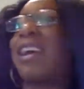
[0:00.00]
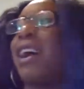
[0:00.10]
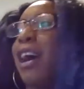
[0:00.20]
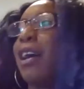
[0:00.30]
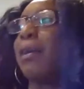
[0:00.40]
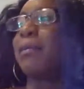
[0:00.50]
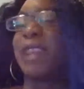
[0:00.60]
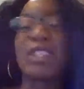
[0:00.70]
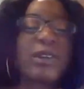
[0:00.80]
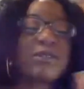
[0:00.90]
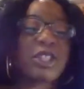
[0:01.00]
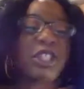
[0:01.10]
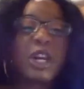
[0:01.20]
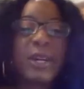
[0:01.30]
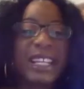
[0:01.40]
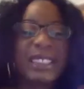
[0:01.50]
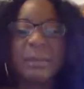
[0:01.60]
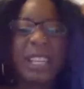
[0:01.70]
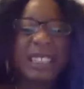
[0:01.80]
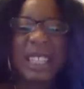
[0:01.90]
And so I'm just sharing like some
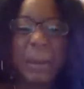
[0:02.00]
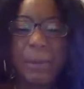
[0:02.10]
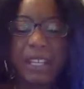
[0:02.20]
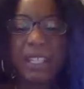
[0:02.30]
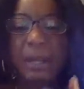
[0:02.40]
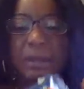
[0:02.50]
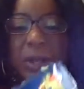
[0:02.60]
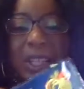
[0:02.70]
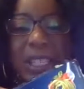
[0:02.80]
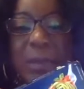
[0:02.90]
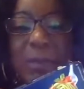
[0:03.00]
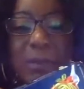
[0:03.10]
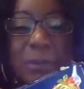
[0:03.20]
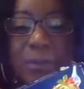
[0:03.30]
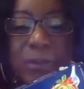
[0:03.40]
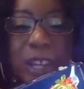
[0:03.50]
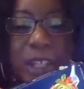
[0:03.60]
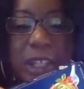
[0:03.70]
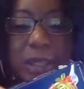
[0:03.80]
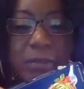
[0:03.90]
things that I picked up. So I got some
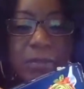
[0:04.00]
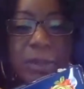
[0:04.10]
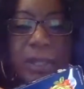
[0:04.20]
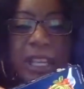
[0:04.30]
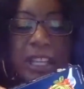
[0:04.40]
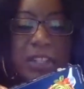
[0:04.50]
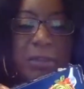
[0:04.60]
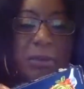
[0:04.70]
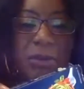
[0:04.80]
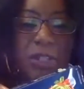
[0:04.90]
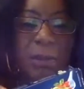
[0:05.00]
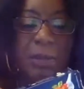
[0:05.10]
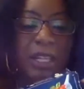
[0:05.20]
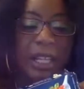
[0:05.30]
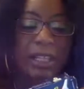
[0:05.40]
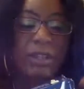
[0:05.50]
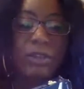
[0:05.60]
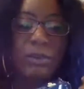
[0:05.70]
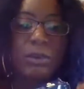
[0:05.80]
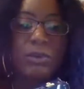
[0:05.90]
veggie spaghetti noodles to be like the
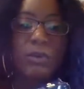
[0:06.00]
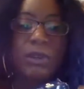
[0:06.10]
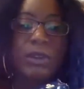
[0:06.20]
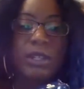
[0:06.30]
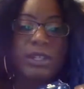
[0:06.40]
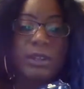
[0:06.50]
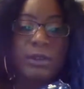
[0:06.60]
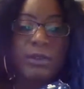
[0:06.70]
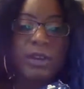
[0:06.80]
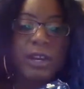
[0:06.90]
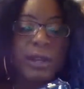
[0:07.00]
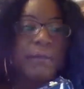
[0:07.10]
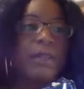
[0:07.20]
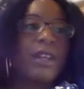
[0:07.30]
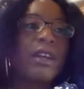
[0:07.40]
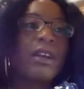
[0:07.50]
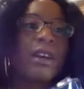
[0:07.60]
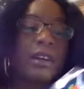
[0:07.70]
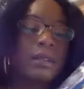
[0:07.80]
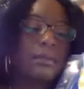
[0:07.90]
noodles for the stir fry.
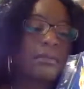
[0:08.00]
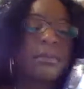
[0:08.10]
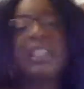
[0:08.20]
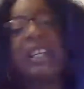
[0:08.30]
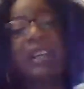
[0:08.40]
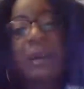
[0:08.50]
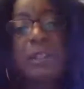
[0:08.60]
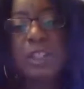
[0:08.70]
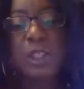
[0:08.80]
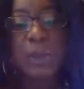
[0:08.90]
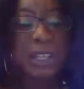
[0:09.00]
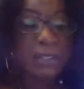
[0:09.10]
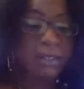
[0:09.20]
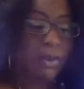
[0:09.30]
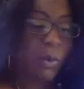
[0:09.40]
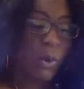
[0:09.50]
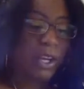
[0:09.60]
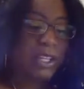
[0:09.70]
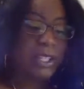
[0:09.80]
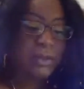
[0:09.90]
But yeah, I was just showing
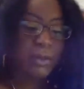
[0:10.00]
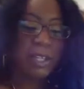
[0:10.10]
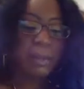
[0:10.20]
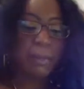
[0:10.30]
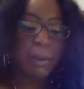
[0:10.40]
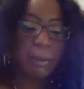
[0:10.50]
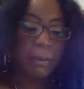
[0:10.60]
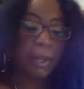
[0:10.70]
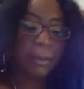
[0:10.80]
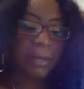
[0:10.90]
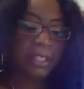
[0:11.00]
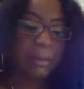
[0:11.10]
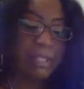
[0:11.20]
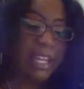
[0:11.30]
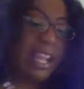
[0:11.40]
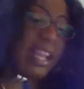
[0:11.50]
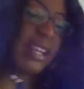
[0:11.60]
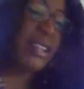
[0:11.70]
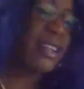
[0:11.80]
what we picked up today.